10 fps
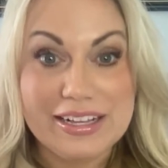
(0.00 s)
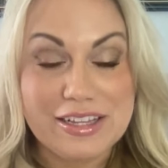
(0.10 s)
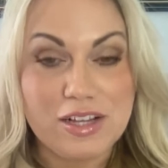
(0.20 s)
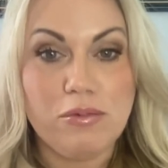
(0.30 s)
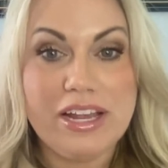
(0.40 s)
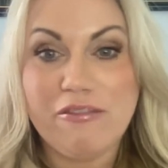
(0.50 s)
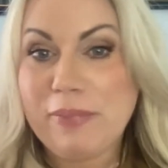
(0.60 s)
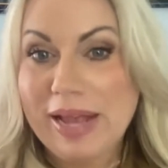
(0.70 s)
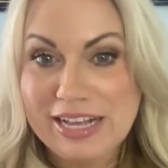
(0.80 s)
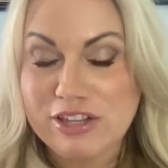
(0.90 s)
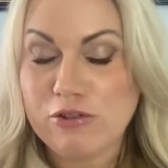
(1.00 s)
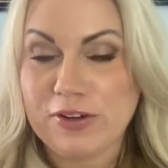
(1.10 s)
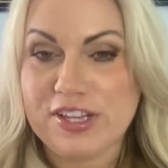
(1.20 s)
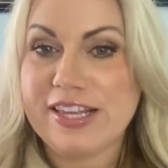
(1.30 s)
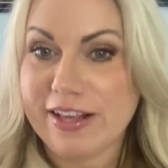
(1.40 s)
so we have passed over
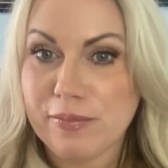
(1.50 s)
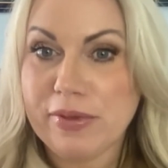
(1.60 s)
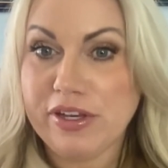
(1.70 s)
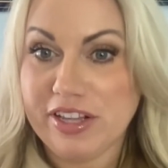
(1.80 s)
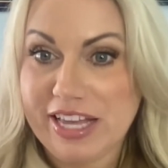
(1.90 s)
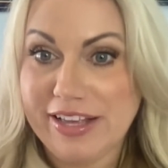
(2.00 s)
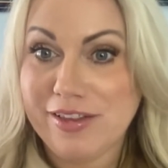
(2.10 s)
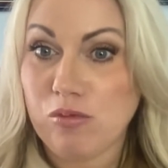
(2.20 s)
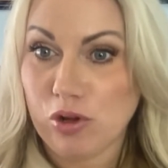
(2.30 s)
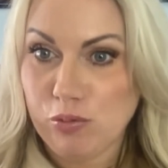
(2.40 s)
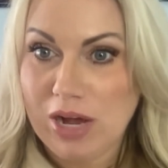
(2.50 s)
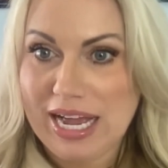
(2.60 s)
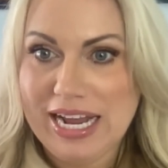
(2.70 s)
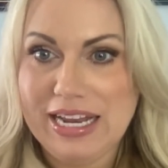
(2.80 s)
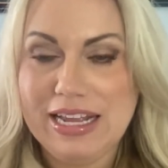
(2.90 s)
6 million deaths
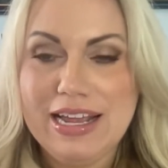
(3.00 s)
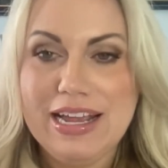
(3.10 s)
worldwide.